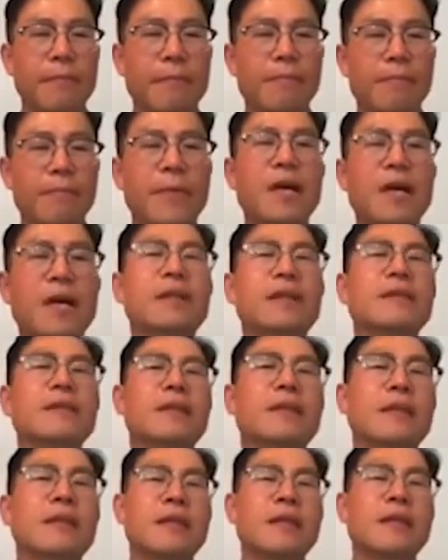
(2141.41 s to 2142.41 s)
But
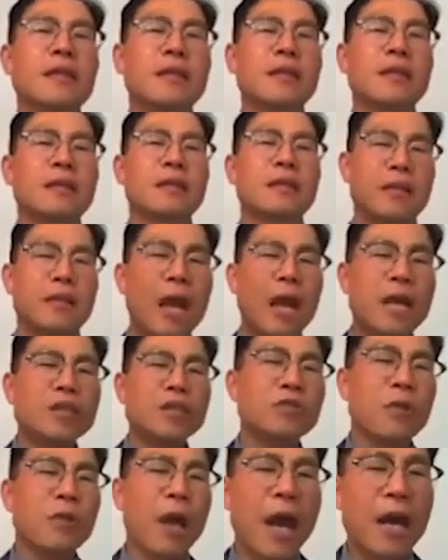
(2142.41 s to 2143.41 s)
thanks to
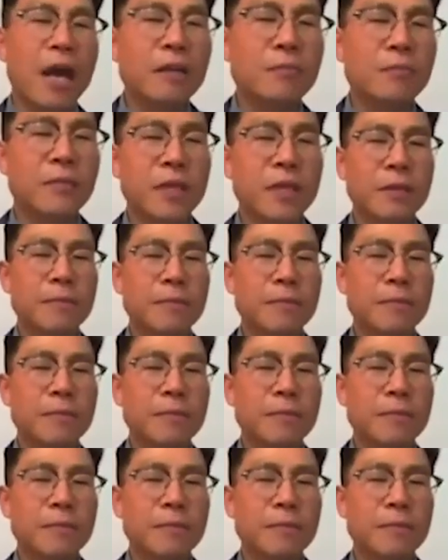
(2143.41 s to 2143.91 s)
Atomy,